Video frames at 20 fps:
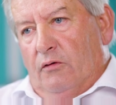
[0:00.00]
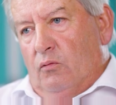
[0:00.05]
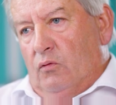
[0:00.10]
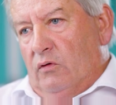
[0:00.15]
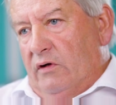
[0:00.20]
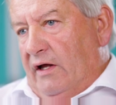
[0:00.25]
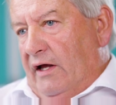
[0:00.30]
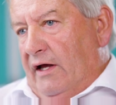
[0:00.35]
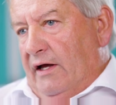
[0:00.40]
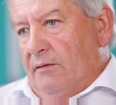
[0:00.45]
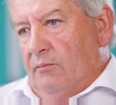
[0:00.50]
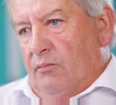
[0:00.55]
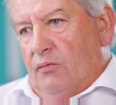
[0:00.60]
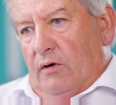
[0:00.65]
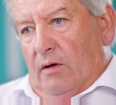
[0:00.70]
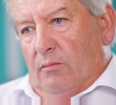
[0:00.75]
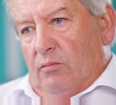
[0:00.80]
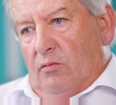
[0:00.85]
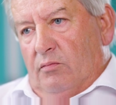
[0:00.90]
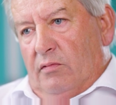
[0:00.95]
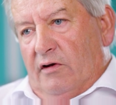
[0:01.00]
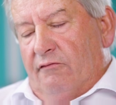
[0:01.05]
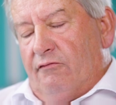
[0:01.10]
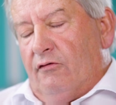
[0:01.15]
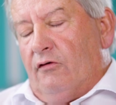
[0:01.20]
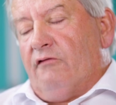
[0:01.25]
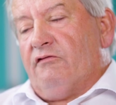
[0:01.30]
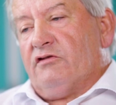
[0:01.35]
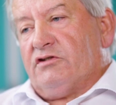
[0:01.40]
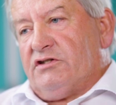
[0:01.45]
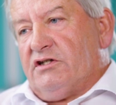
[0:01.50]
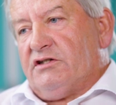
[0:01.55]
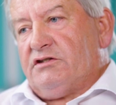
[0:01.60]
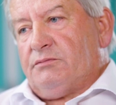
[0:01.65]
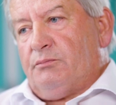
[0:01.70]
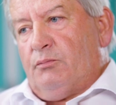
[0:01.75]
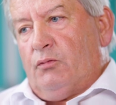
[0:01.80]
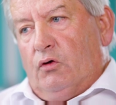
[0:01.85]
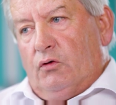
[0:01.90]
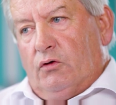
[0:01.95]
would have had probably 5 or 6
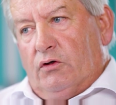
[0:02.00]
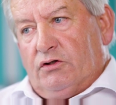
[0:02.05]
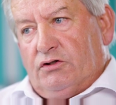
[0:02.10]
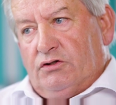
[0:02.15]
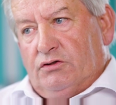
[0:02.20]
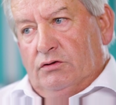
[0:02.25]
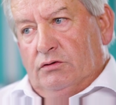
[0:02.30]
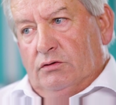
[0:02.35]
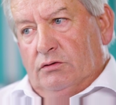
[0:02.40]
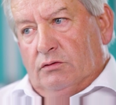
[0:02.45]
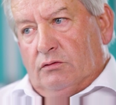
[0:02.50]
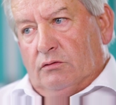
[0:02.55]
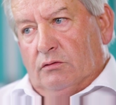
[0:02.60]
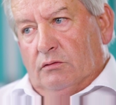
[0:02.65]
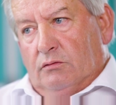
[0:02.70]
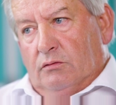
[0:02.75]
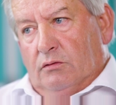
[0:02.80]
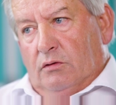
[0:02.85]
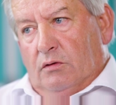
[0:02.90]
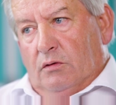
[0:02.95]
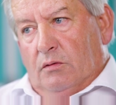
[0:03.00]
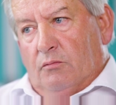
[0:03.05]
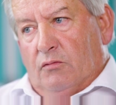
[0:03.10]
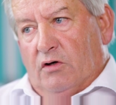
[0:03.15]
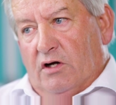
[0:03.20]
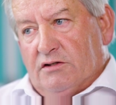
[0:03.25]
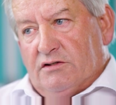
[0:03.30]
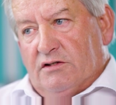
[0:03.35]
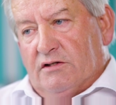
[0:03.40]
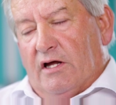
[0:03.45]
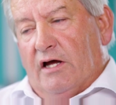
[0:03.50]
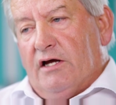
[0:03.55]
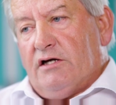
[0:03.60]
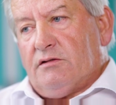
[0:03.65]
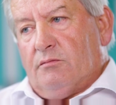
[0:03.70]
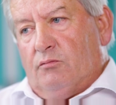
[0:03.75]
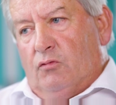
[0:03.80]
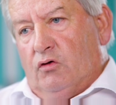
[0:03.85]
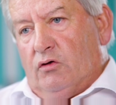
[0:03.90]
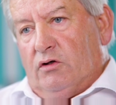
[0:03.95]
brothers,
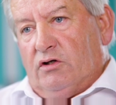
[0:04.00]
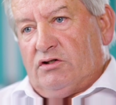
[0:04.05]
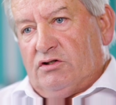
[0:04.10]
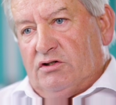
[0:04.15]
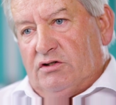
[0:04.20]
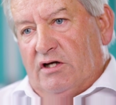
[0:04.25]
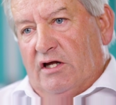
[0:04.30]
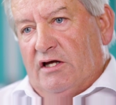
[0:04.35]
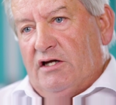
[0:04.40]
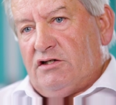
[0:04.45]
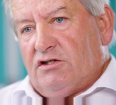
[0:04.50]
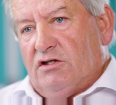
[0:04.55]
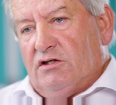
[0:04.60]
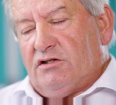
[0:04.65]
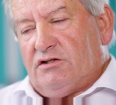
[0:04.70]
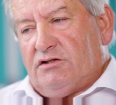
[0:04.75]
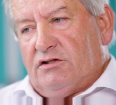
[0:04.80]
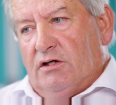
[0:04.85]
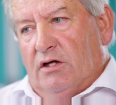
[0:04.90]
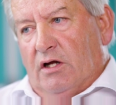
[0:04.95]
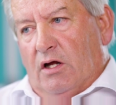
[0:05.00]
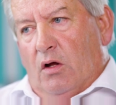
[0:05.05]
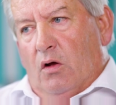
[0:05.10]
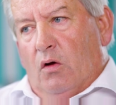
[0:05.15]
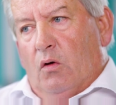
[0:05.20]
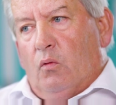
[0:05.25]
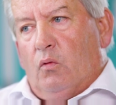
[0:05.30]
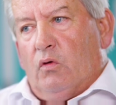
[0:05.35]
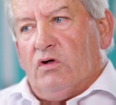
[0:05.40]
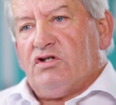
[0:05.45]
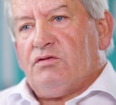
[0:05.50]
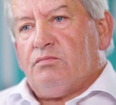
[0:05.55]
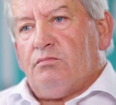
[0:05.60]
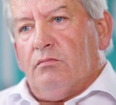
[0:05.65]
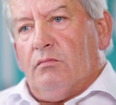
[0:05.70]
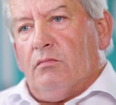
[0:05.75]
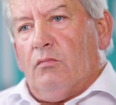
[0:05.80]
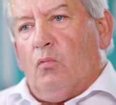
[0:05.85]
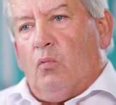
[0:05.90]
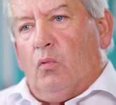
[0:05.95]
presentation brothers, teaching us, which
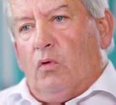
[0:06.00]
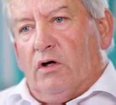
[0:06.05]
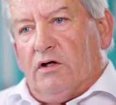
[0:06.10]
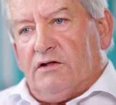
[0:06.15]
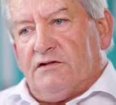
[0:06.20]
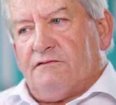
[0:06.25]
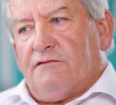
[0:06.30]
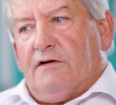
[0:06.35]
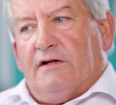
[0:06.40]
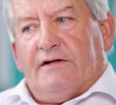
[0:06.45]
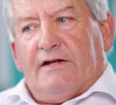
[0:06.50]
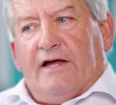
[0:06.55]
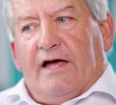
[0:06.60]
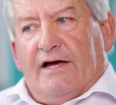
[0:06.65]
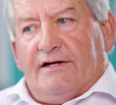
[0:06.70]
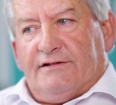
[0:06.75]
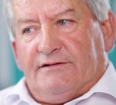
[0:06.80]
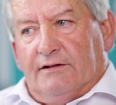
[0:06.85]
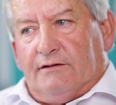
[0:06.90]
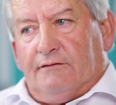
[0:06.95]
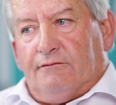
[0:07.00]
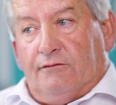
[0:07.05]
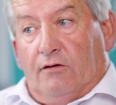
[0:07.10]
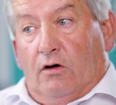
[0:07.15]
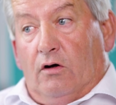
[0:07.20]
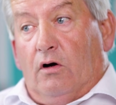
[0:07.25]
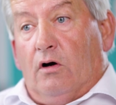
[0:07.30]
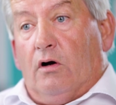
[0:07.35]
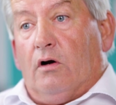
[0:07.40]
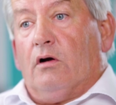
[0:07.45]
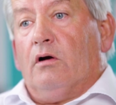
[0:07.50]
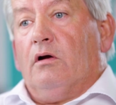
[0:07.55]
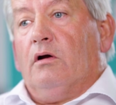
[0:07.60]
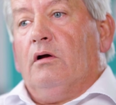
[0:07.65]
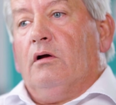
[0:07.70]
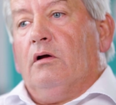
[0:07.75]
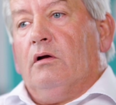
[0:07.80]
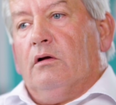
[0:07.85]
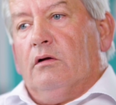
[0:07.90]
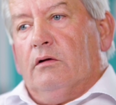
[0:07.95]
was fantastic for
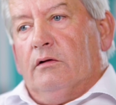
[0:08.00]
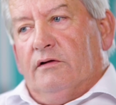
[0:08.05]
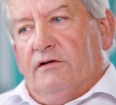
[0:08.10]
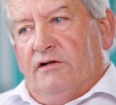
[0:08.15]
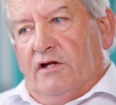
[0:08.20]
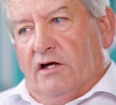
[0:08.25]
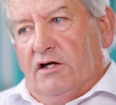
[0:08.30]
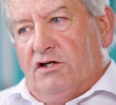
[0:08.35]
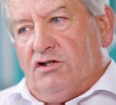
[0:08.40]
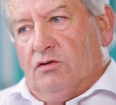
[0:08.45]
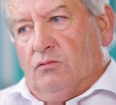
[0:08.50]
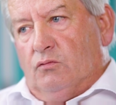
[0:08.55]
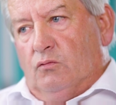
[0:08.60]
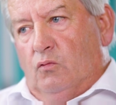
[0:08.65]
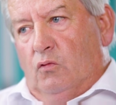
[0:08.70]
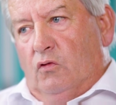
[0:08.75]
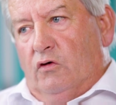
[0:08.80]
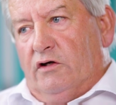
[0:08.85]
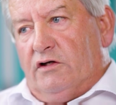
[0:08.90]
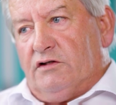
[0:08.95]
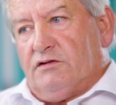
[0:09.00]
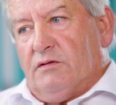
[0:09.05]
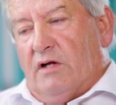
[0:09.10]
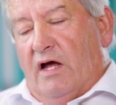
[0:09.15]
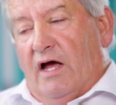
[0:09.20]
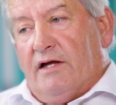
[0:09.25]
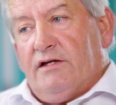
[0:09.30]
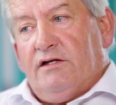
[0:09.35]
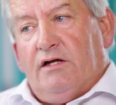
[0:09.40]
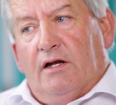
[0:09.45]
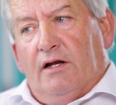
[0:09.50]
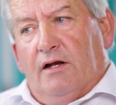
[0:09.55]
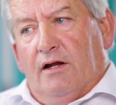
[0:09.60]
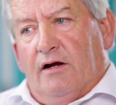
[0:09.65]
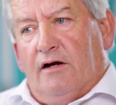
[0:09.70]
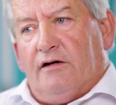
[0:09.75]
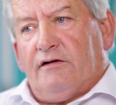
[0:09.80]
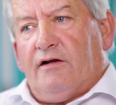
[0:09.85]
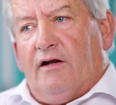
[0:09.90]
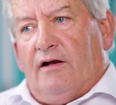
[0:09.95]
teaching wise. And you
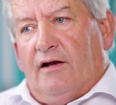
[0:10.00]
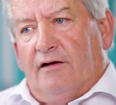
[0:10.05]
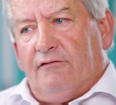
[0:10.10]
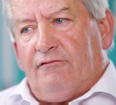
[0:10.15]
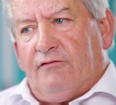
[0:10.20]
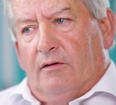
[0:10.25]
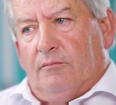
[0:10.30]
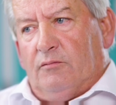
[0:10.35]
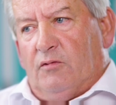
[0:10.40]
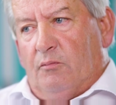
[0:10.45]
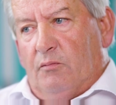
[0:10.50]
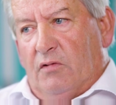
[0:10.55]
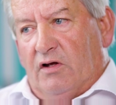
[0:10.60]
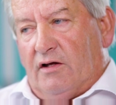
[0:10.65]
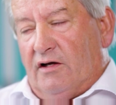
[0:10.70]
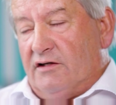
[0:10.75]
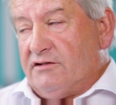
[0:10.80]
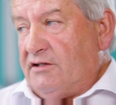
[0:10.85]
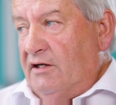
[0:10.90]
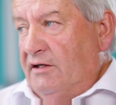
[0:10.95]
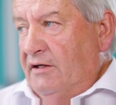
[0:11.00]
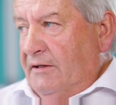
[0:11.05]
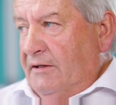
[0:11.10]
learnt a lot from them, because